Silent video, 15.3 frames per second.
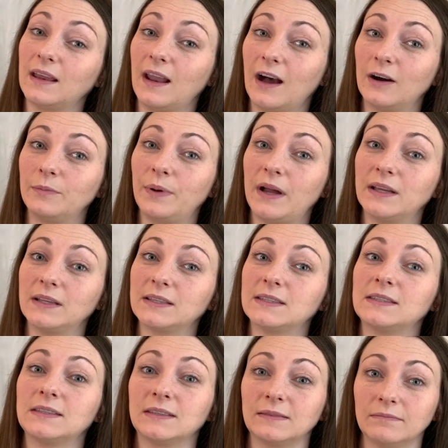help
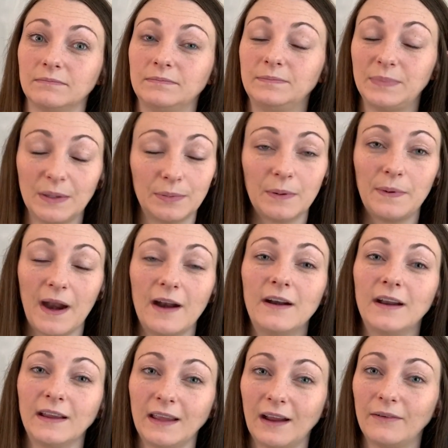us be prepared
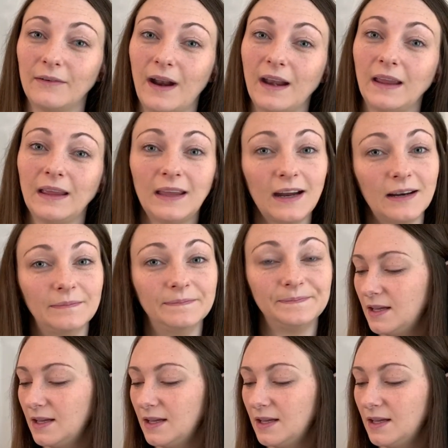and get ready here.